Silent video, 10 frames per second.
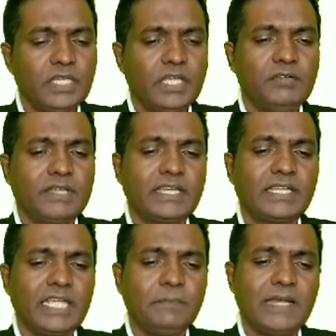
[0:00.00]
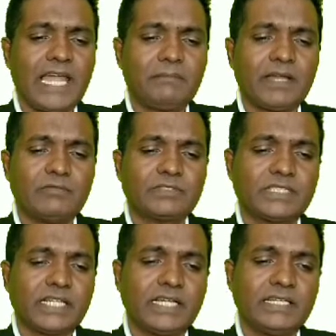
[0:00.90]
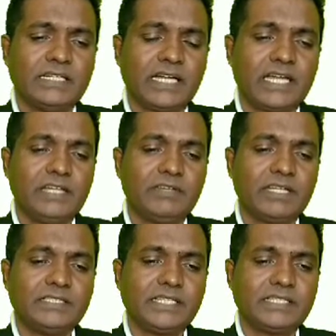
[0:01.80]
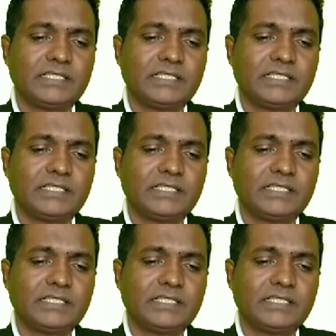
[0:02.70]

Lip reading: can keep lambda outside and you can just